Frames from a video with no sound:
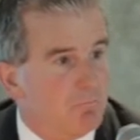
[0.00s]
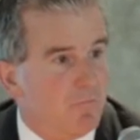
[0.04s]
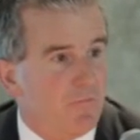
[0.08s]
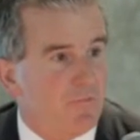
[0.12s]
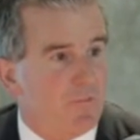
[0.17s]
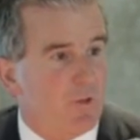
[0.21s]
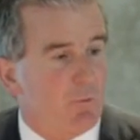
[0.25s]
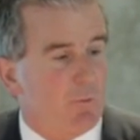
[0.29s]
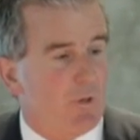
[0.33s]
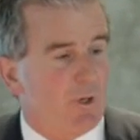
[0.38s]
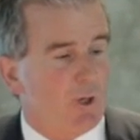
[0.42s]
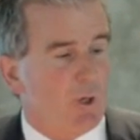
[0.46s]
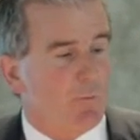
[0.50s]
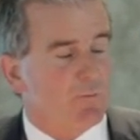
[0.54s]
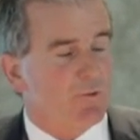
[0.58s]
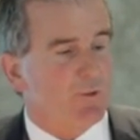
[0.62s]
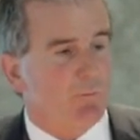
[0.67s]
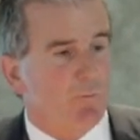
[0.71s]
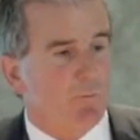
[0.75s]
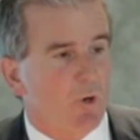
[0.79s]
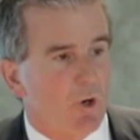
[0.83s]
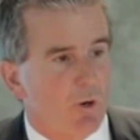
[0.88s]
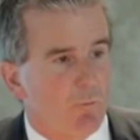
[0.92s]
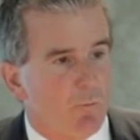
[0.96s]
If they wake up
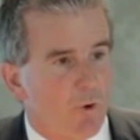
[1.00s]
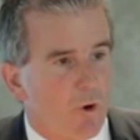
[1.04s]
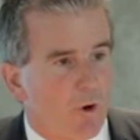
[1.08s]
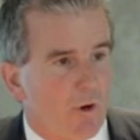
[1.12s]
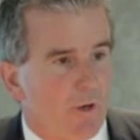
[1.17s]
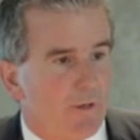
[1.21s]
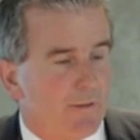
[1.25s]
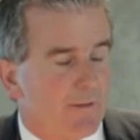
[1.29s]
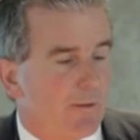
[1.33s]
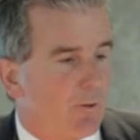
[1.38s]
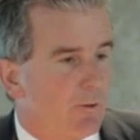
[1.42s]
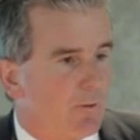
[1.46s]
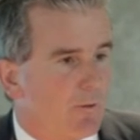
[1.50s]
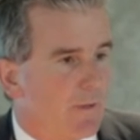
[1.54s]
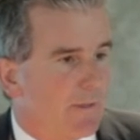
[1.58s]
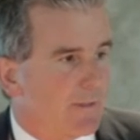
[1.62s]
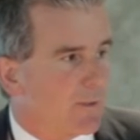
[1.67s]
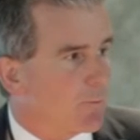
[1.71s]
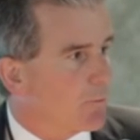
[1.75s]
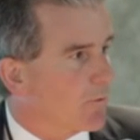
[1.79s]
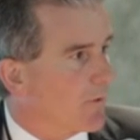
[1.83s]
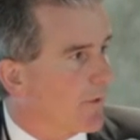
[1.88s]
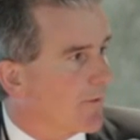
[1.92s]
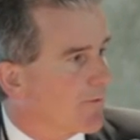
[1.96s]
tomorrow morning, they don't like
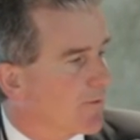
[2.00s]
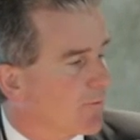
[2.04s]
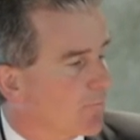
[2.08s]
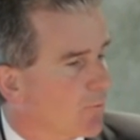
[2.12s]
the price